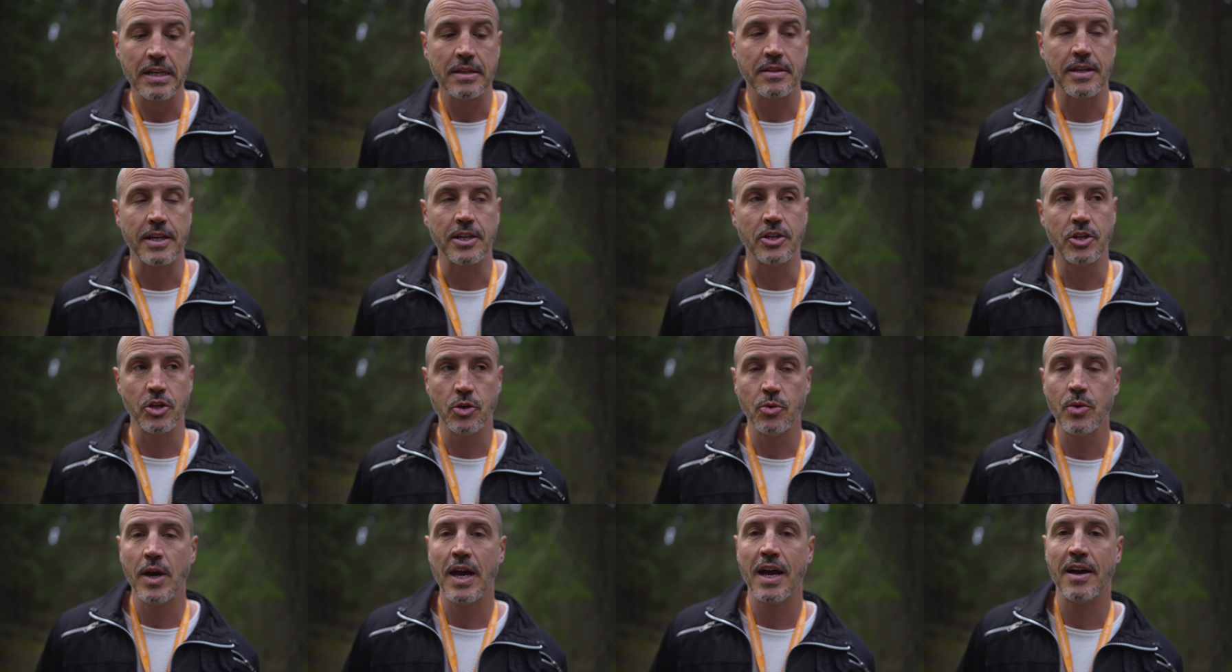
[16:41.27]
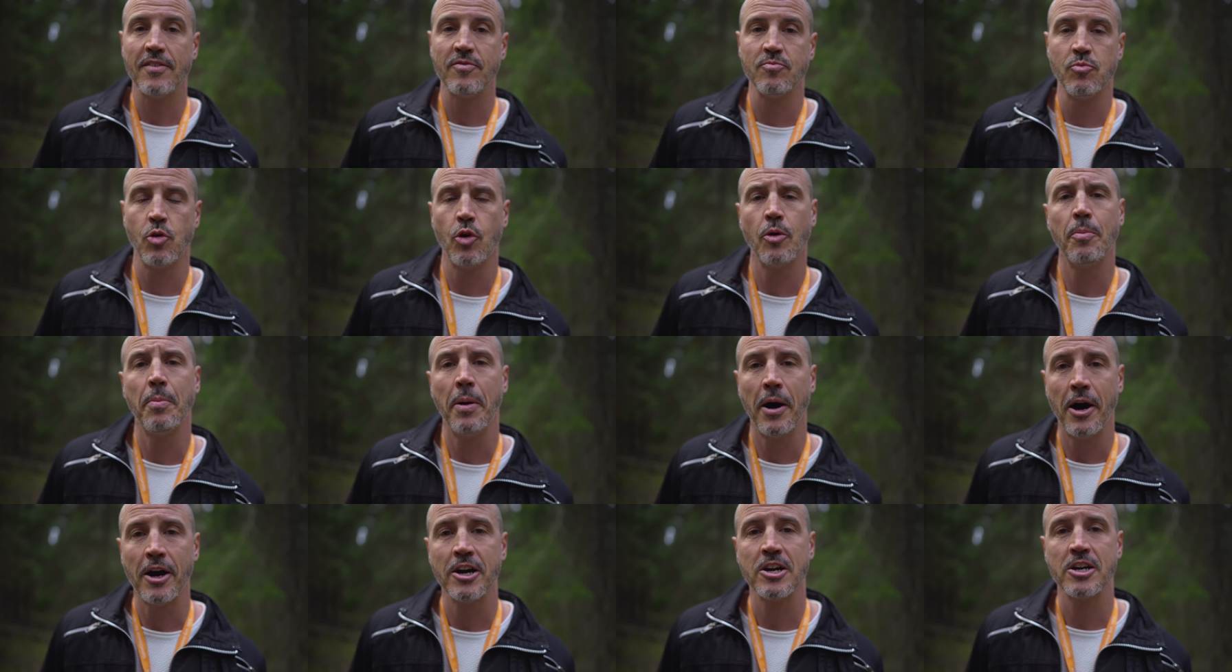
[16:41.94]
They do have more
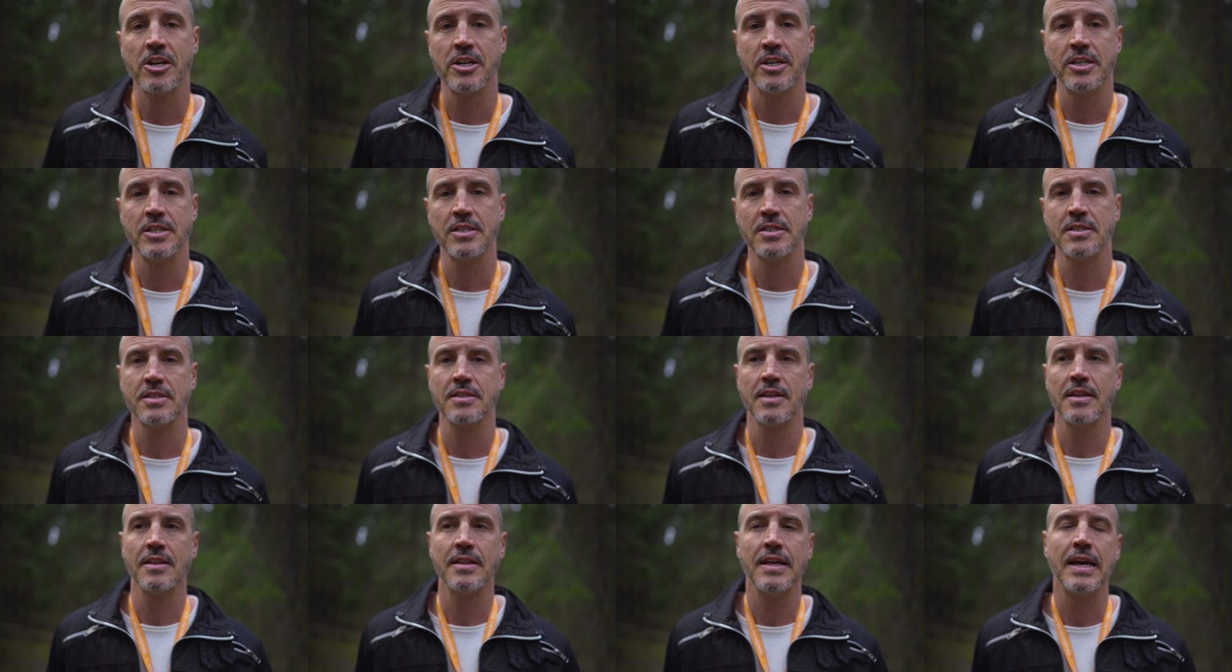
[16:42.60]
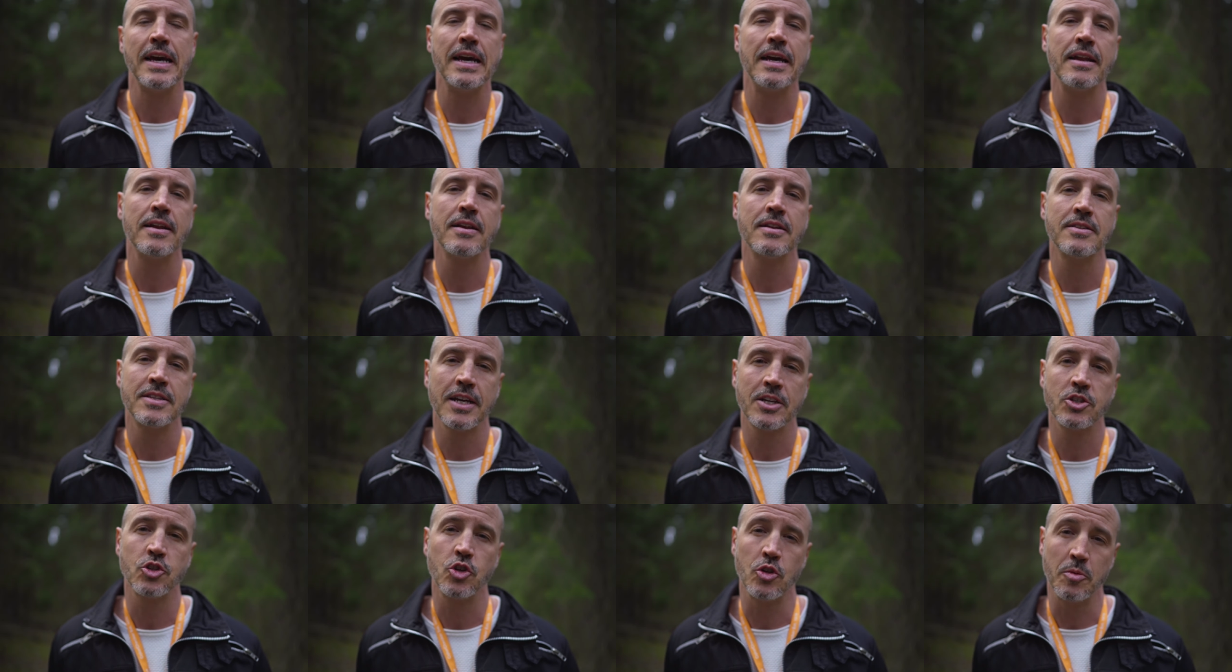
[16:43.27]
partners than
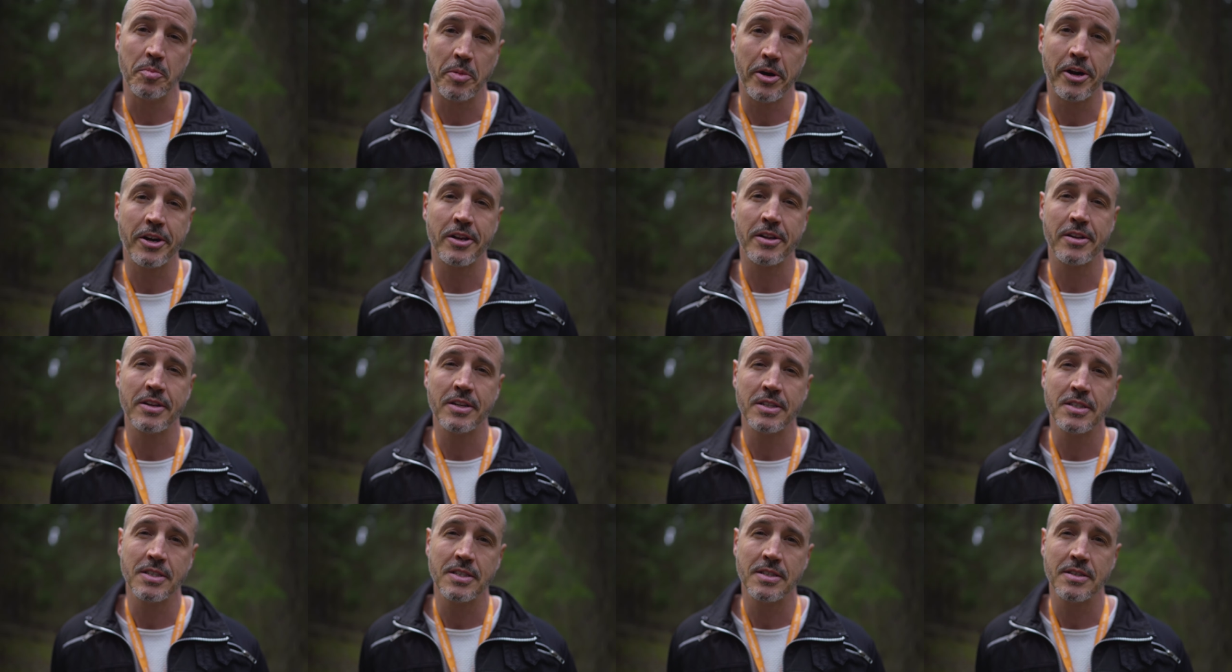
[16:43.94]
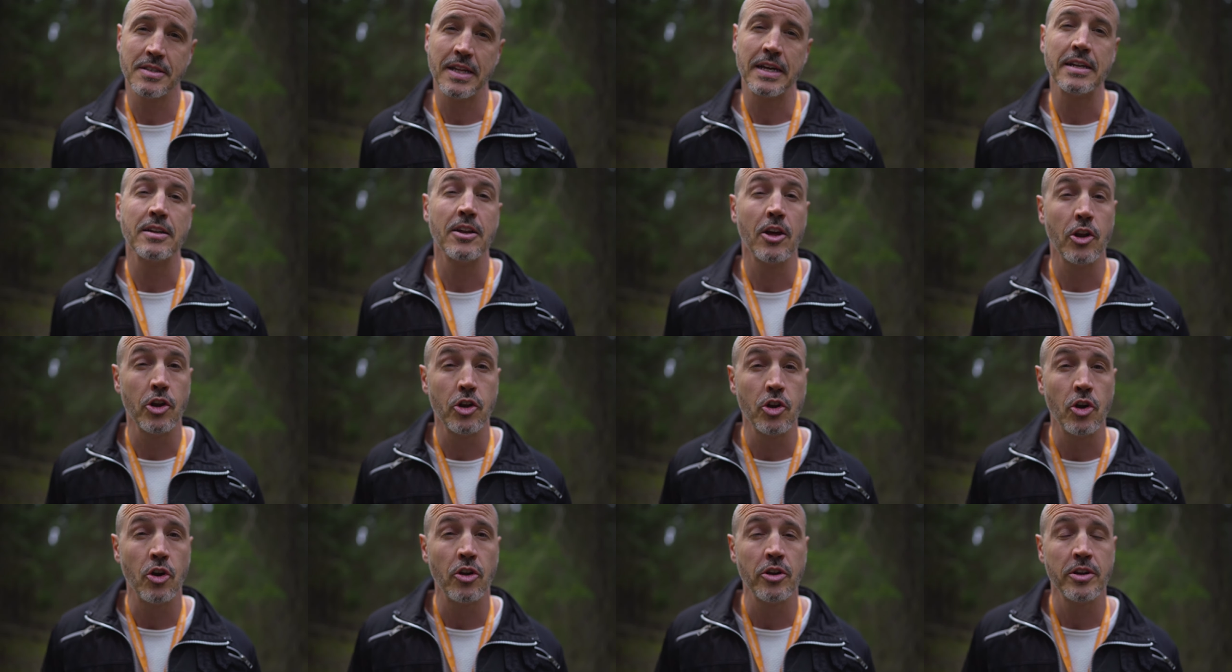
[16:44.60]
sexual partners than
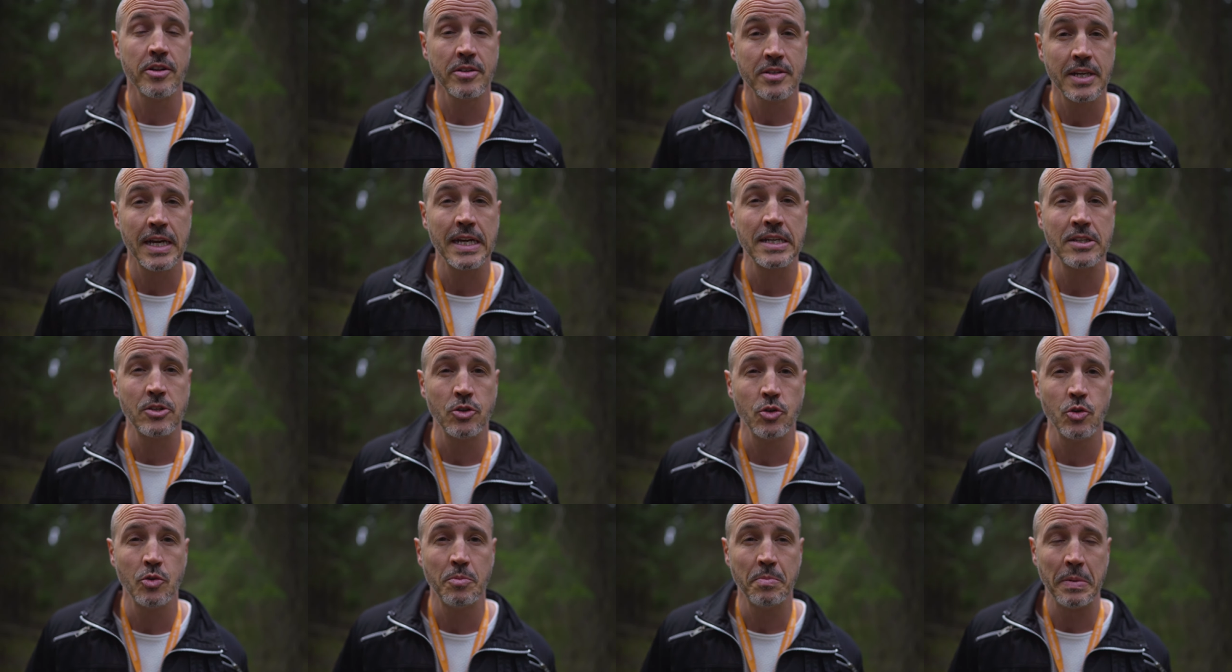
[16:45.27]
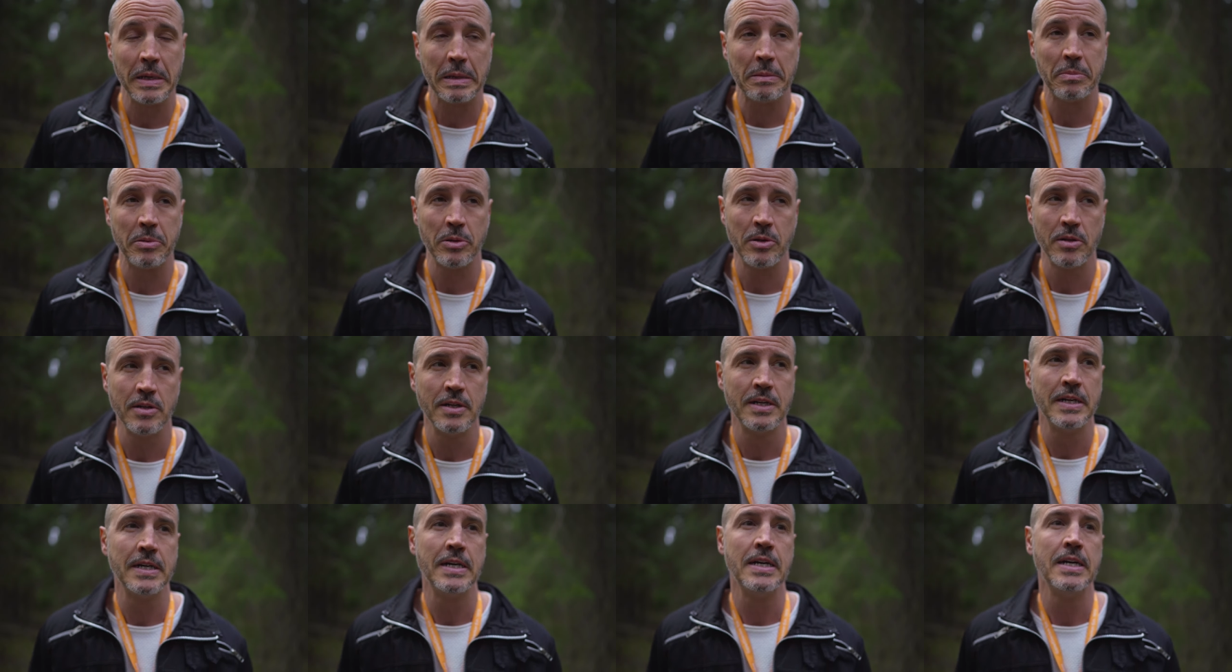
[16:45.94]
non-tattooed people.
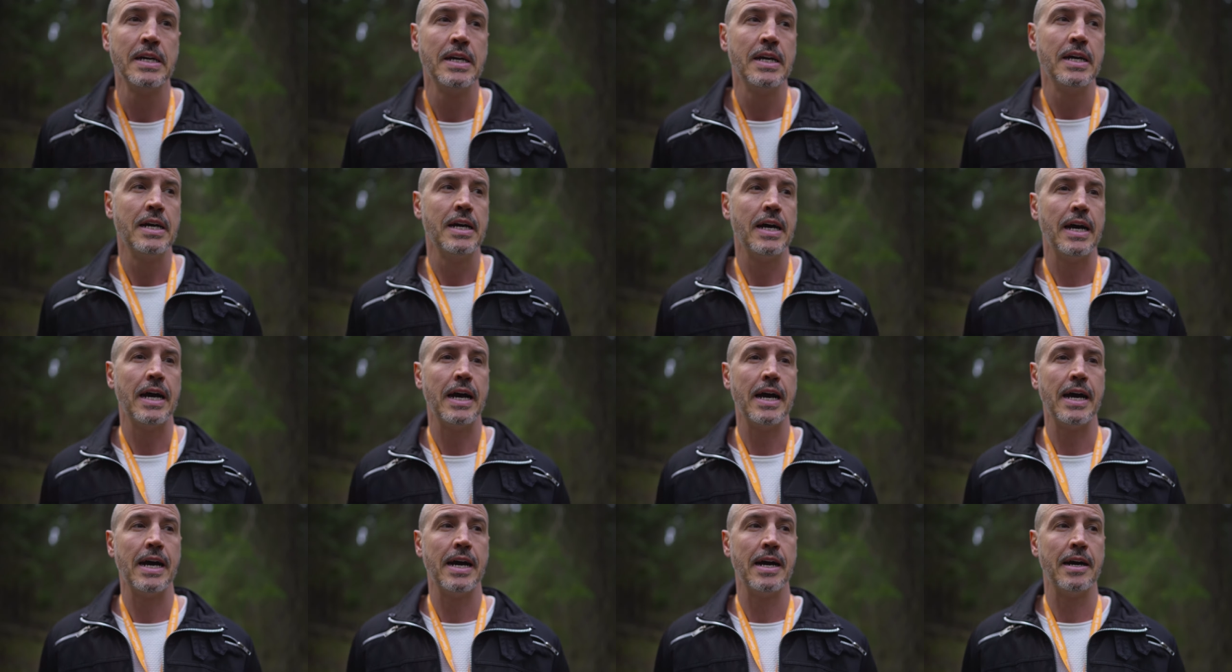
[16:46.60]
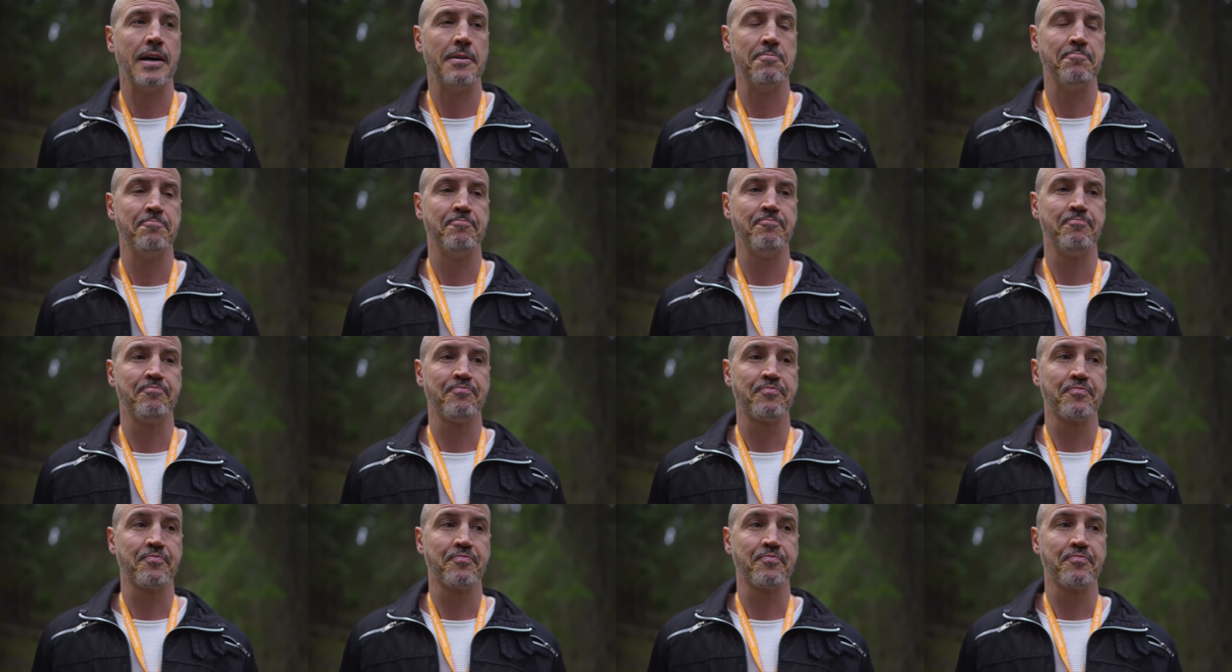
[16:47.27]
Um,